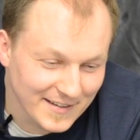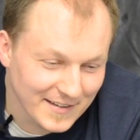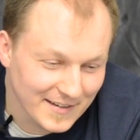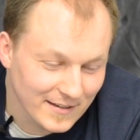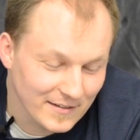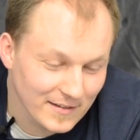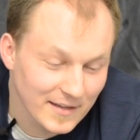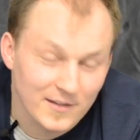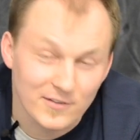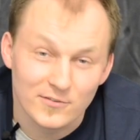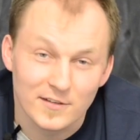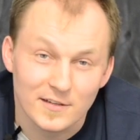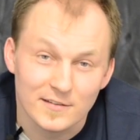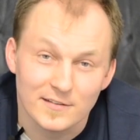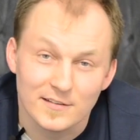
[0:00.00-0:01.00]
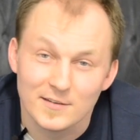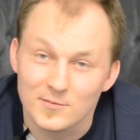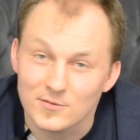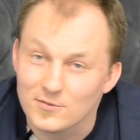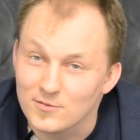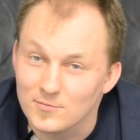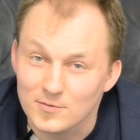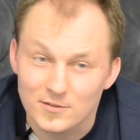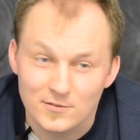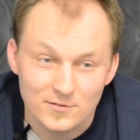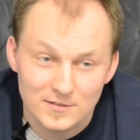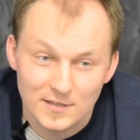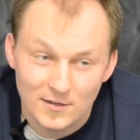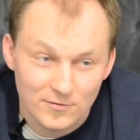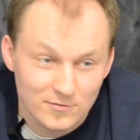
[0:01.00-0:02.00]
I got angry at them, you know,
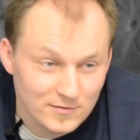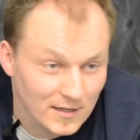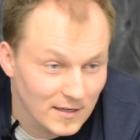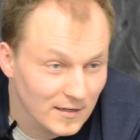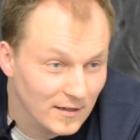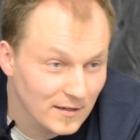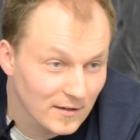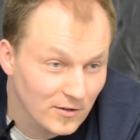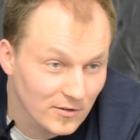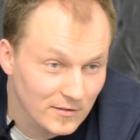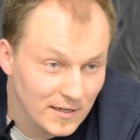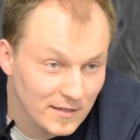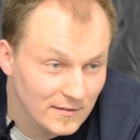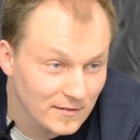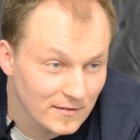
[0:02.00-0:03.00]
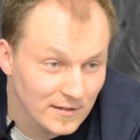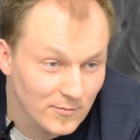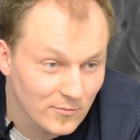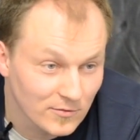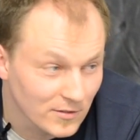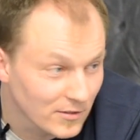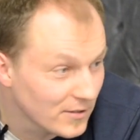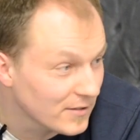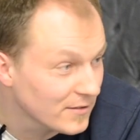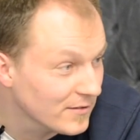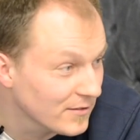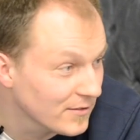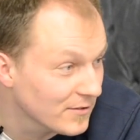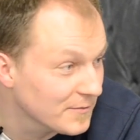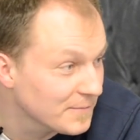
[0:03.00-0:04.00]
because I, was, I, I connected them with hurt,
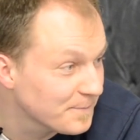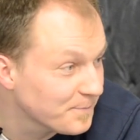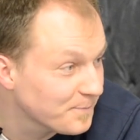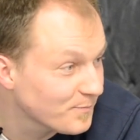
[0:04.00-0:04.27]
you know.